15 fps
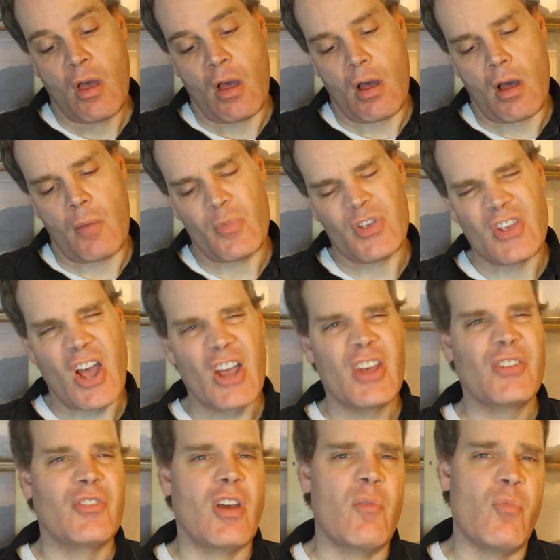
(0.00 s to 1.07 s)
Um, the
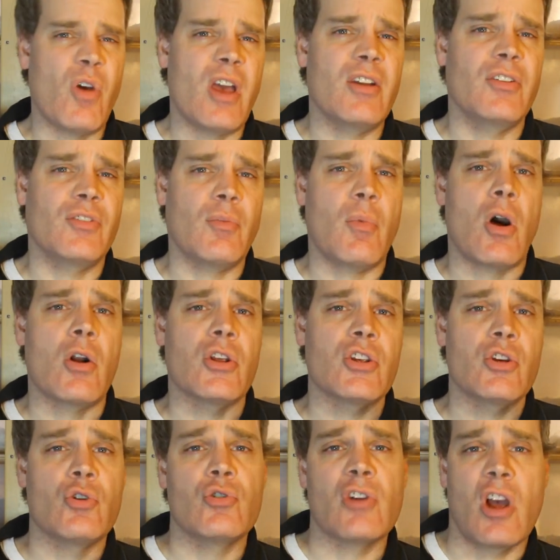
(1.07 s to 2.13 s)
youngest I have bred is about a
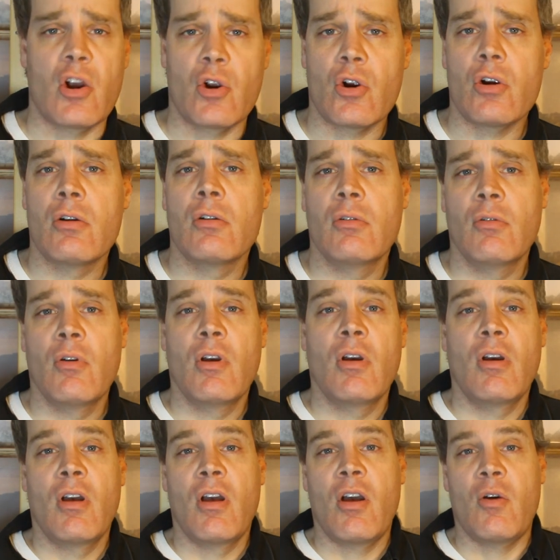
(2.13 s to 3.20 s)
year younger,
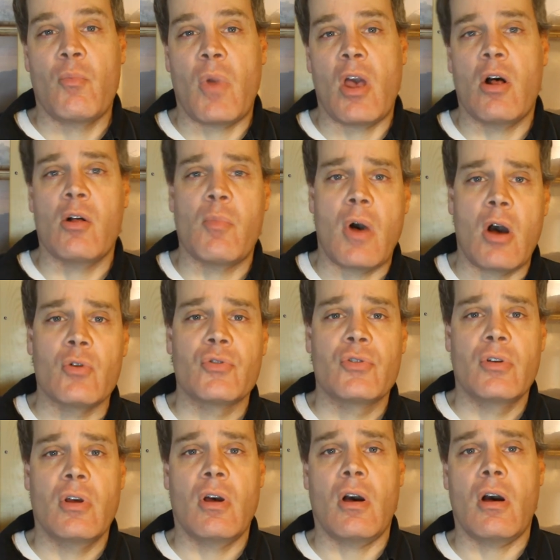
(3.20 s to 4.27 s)
male about
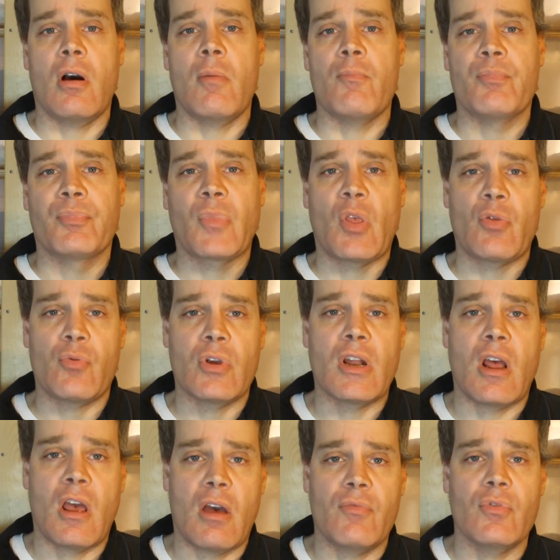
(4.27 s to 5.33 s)
um, three
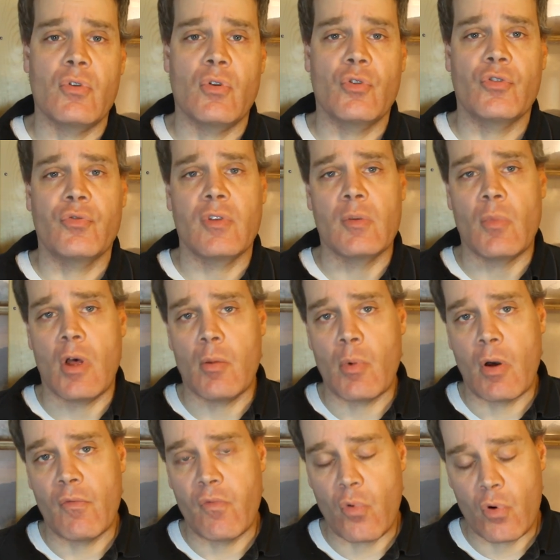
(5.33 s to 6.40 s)
and a half years, female
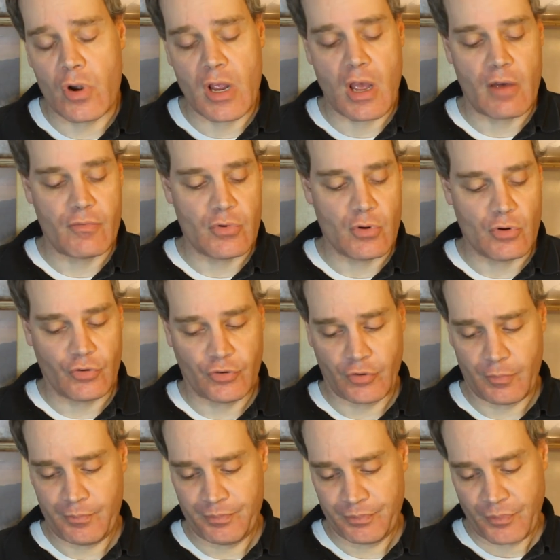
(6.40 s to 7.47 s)
about four and a half
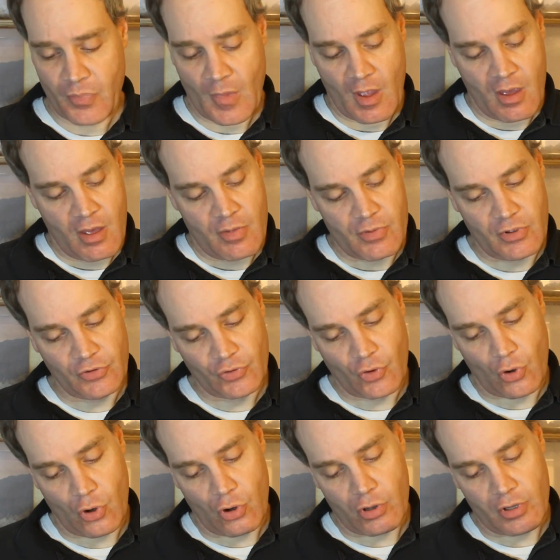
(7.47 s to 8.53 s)
years. This
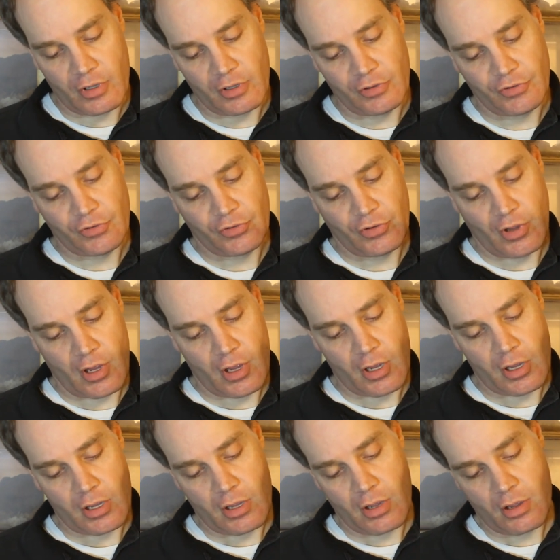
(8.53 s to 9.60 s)
girl is
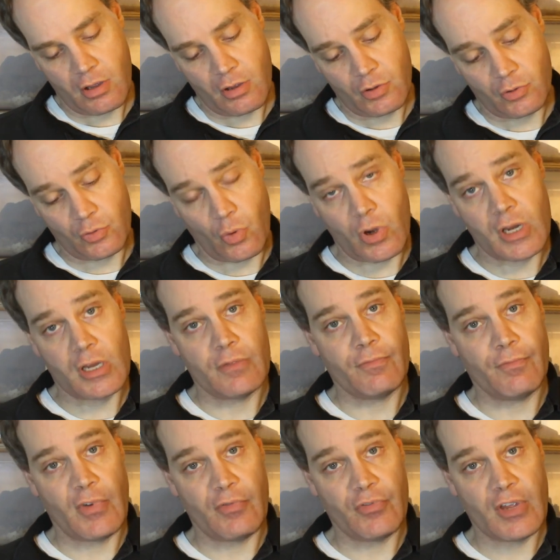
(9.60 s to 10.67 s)
a
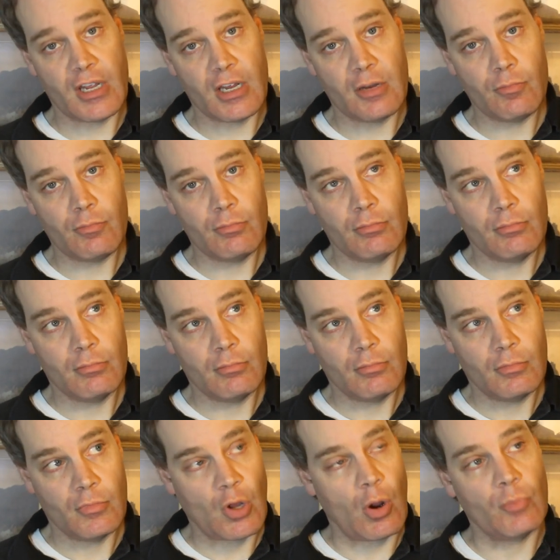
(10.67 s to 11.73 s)
2015,
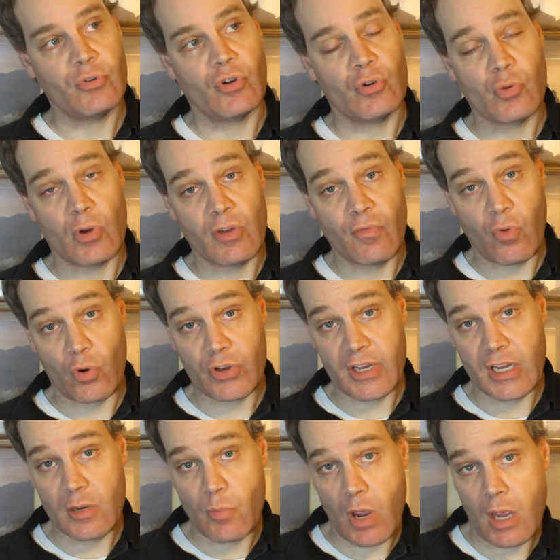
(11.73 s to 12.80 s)
oh I'm sorry,
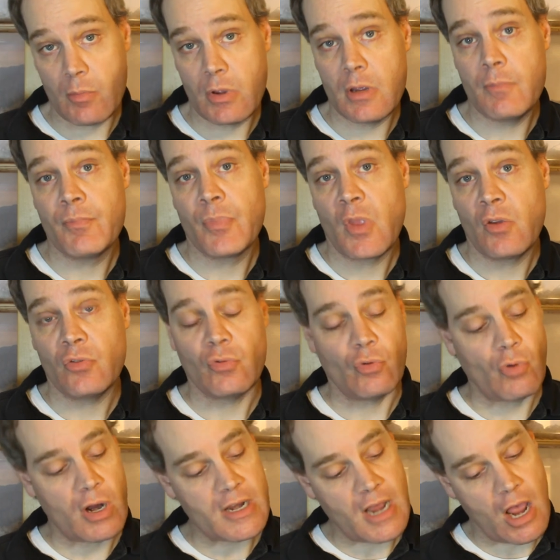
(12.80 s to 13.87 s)
2014 baby. So
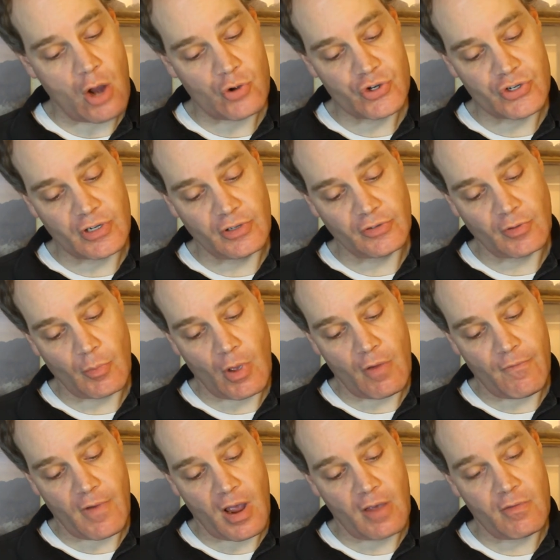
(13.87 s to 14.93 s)
right now she's about
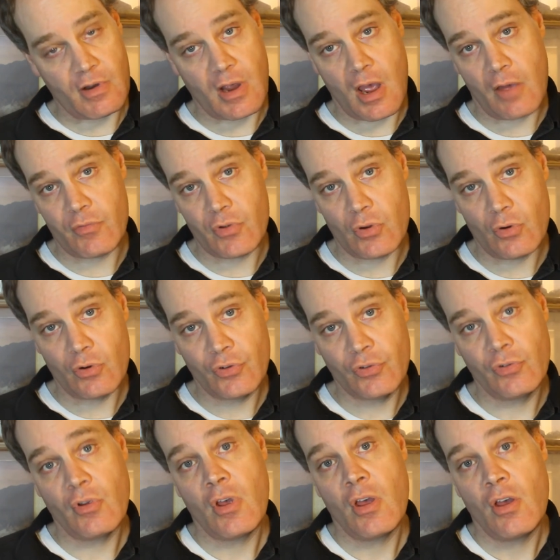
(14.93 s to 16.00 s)
five and a half years.